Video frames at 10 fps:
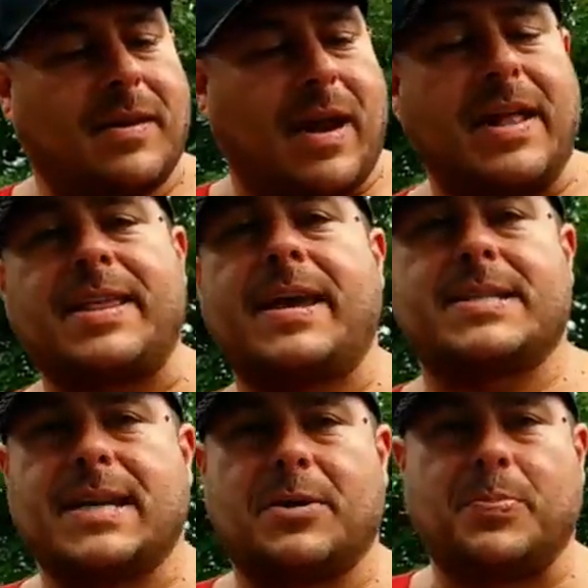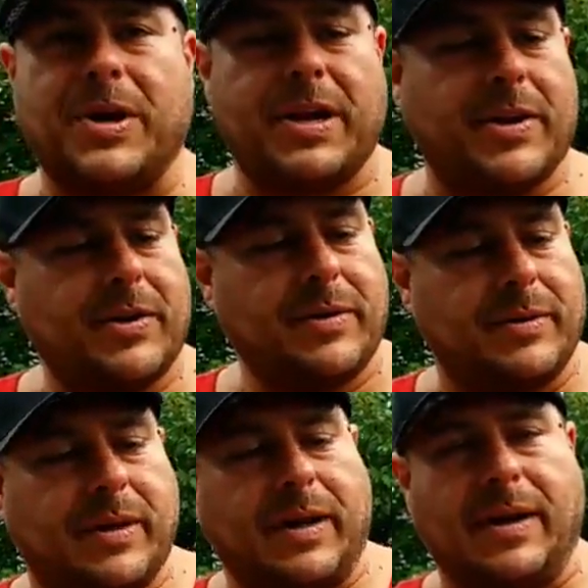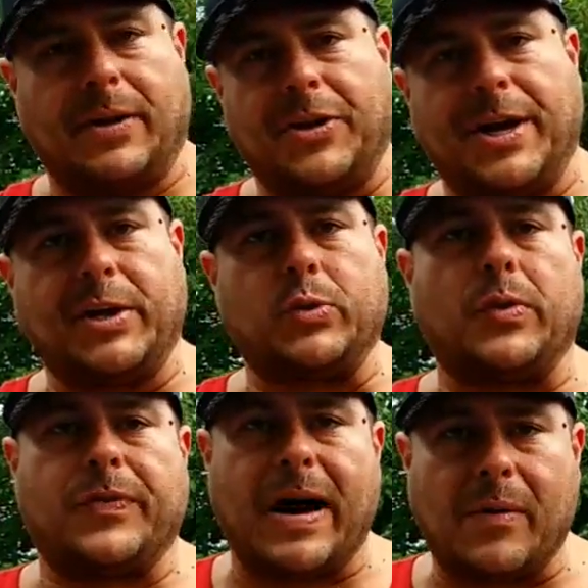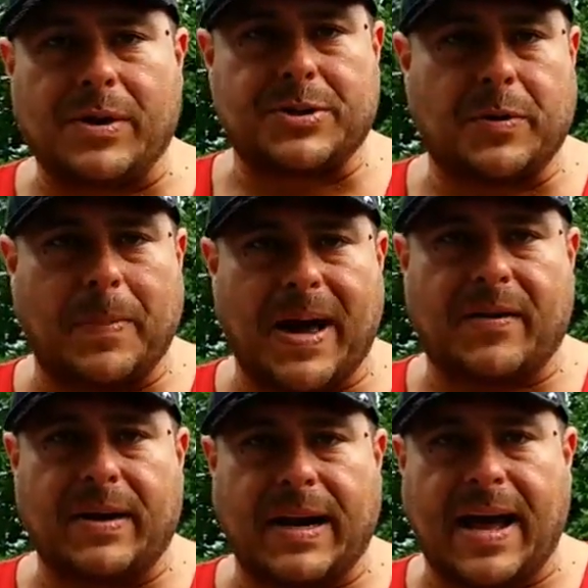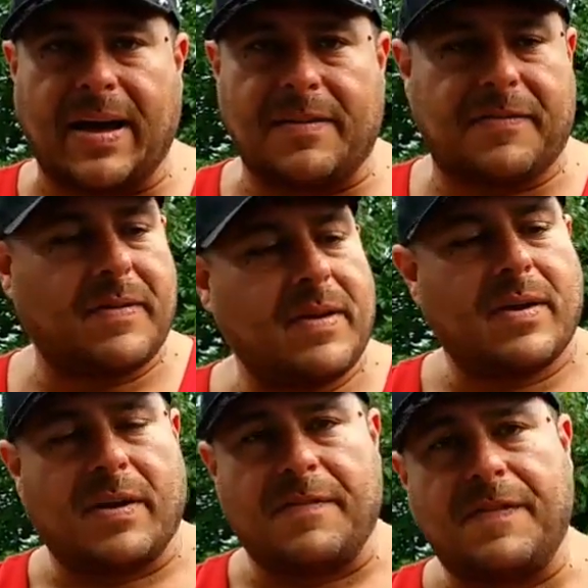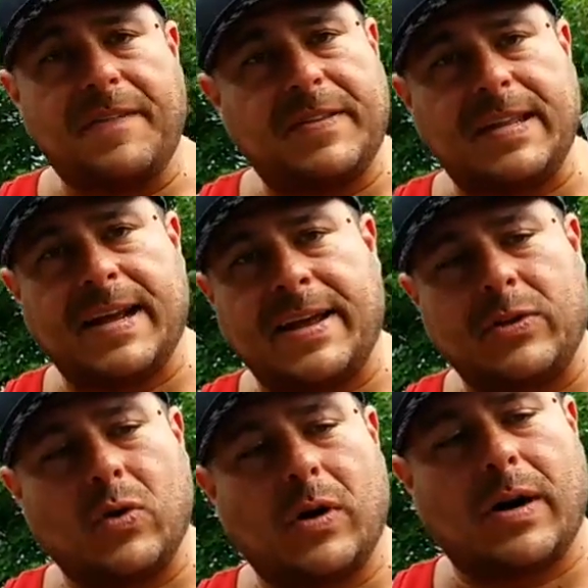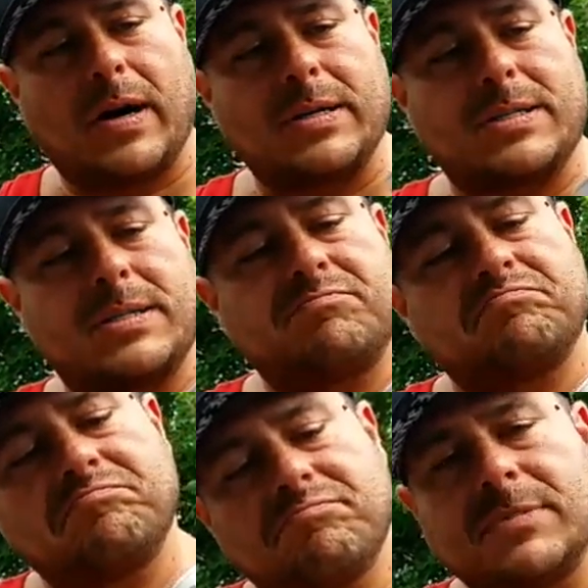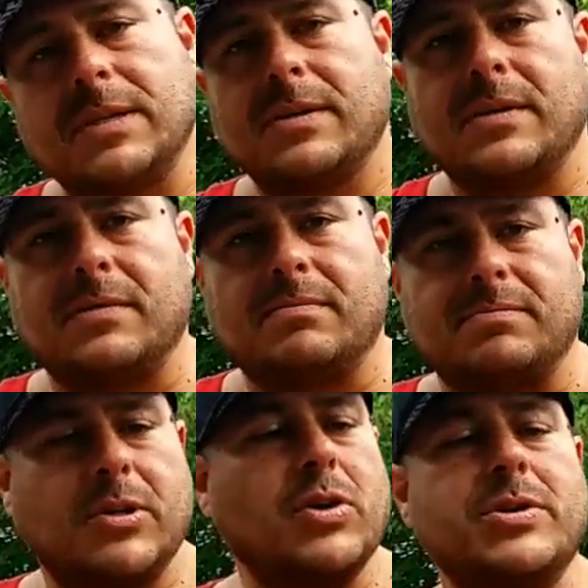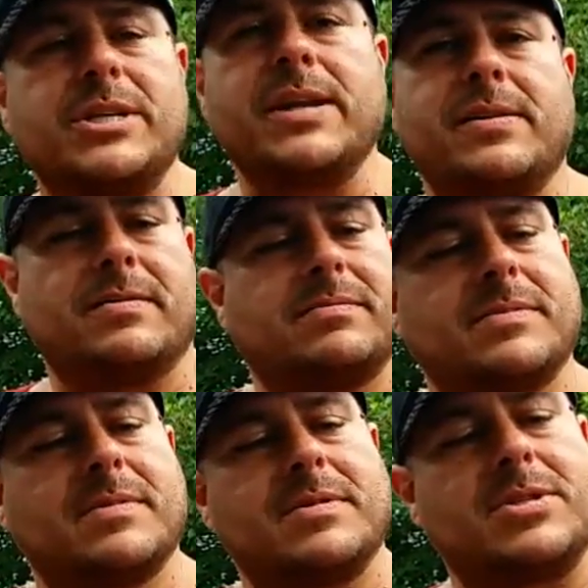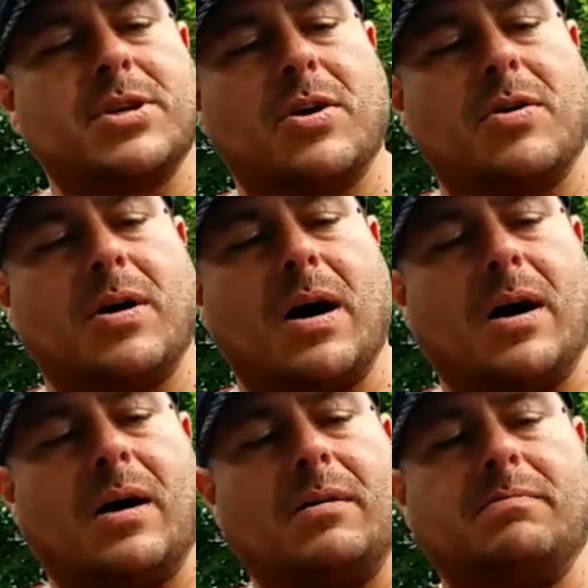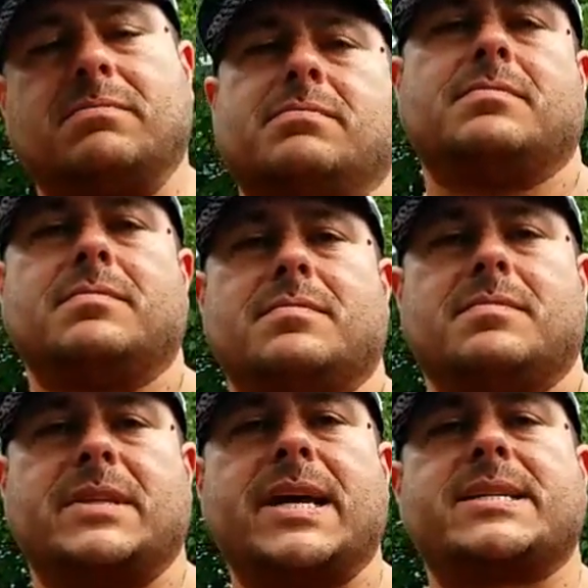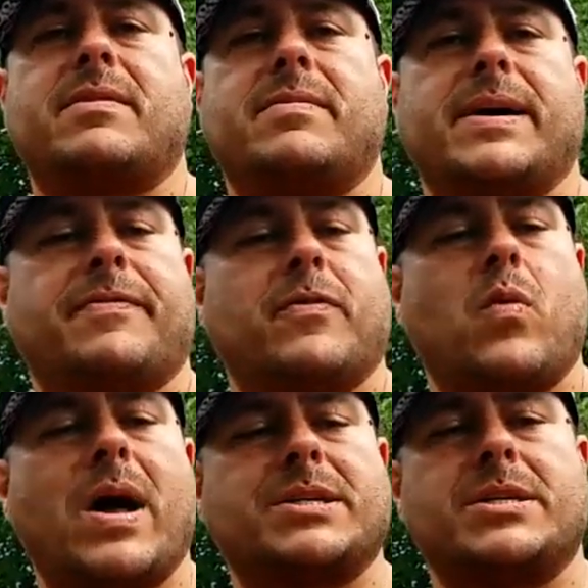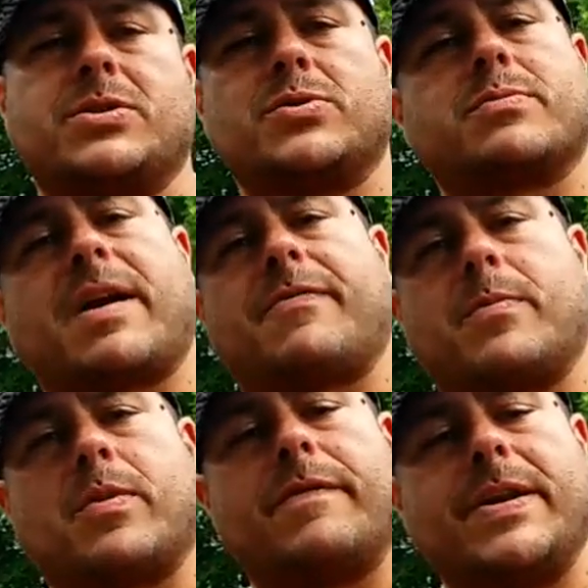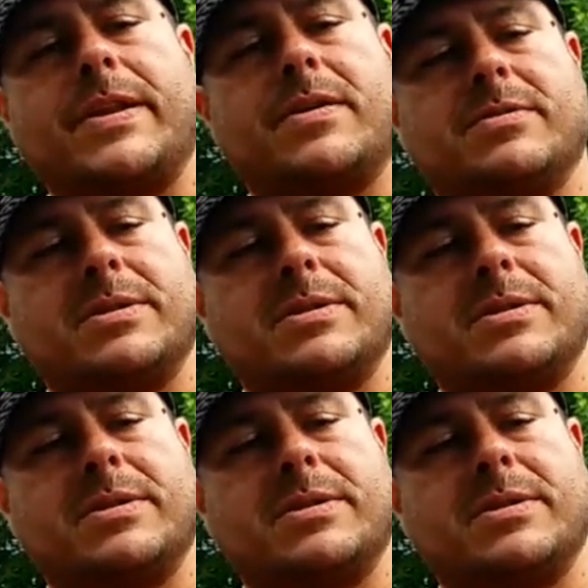I think it sounds pretty good. Uh, you get twelve hours of battery life, fifty-nine dollars, good deal. So uh, thanks everybody for watching. Subscribe for more videos.